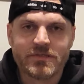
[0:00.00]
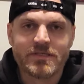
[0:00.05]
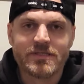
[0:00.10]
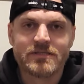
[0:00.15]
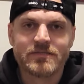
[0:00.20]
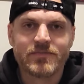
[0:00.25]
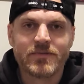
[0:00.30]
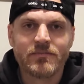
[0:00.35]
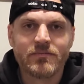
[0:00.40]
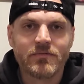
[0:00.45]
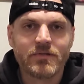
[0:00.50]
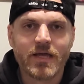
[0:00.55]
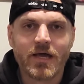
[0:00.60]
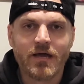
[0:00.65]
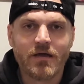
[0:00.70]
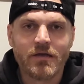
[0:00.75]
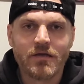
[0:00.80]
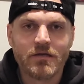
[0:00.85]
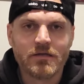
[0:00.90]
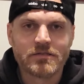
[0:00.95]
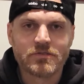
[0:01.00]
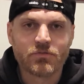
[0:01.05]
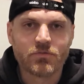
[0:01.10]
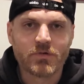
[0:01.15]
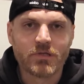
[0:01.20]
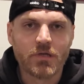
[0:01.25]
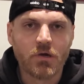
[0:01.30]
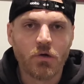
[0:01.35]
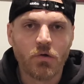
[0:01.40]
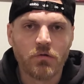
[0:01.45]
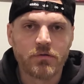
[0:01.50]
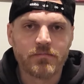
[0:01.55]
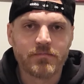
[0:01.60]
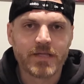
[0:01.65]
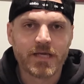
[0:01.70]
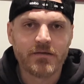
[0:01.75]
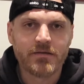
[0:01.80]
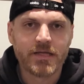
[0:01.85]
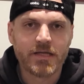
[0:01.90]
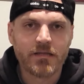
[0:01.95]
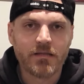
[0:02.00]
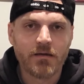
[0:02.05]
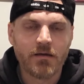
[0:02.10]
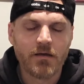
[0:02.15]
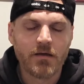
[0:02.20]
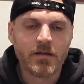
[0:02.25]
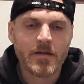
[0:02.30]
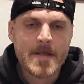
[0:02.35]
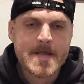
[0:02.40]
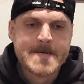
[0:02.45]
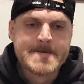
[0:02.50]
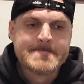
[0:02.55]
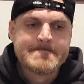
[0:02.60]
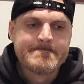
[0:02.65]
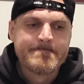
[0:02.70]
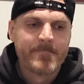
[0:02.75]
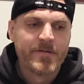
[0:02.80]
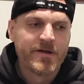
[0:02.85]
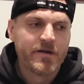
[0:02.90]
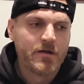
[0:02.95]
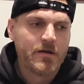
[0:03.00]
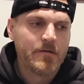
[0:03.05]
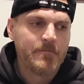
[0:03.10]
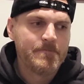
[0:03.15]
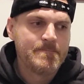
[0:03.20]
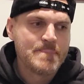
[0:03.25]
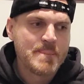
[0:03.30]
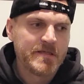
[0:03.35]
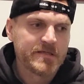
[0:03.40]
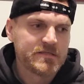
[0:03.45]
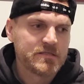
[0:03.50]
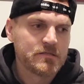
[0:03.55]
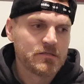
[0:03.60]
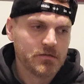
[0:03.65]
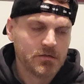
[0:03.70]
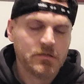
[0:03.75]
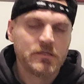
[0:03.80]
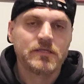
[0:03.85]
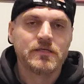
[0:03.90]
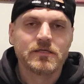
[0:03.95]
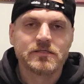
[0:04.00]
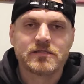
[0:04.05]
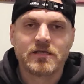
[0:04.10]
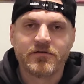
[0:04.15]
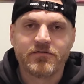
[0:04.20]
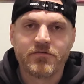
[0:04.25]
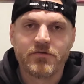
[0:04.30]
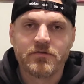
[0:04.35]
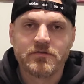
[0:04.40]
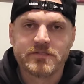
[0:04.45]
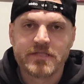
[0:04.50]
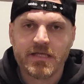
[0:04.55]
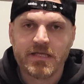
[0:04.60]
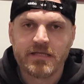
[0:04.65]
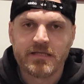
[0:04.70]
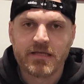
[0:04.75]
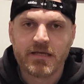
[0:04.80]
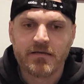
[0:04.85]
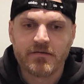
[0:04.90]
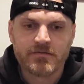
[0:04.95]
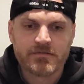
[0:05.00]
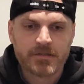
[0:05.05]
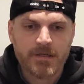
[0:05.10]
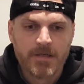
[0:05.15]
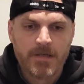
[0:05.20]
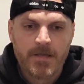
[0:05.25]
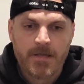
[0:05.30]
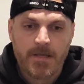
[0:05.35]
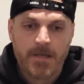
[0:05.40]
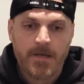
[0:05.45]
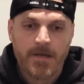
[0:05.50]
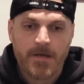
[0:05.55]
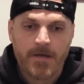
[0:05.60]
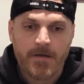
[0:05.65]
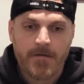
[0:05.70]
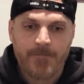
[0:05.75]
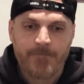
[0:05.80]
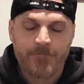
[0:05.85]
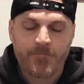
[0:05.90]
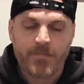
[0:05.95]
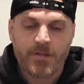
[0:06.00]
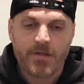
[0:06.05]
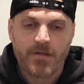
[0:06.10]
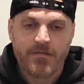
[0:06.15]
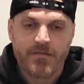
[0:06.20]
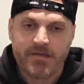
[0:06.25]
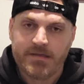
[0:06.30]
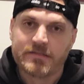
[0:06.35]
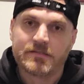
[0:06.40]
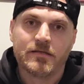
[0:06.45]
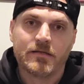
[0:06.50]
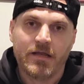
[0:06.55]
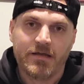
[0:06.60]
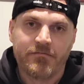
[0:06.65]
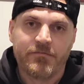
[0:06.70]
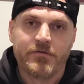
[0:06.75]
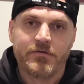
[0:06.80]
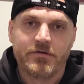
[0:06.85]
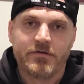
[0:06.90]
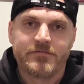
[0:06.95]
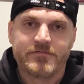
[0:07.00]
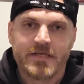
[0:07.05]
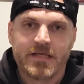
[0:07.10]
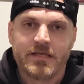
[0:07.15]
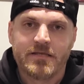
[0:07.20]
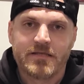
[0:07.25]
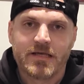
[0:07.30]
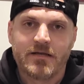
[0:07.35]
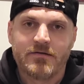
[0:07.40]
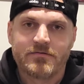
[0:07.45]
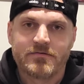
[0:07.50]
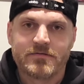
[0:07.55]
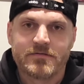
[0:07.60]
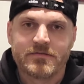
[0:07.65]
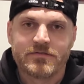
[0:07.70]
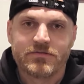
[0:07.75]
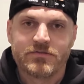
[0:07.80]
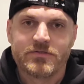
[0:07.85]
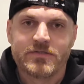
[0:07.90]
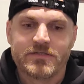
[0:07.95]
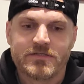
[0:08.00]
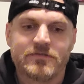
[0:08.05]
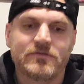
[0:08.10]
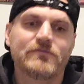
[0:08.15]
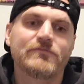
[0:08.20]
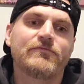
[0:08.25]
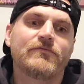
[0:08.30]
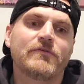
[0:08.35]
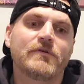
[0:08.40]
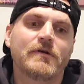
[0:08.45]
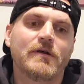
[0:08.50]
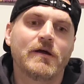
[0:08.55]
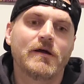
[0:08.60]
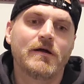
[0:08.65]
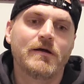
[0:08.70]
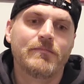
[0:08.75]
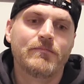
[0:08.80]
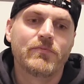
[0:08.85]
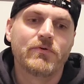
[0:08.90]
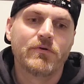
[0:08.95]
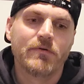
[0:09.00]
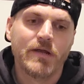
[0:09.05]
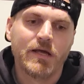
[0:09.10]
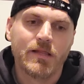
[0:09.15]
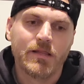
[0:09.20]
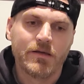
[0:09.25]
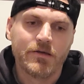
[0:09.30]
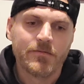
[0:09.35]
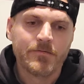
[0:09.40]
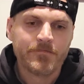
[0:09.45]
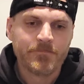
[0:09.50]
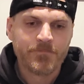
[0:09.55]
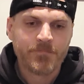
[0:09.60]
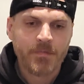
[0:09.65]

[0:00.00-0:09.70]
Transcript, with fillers: he gets people down, he doesn't really hold them down that long. But um, still, he does have good takedowns. And uh, I think he's going to have good enough takedowns in jiu-jitsu for uh, Pirrello.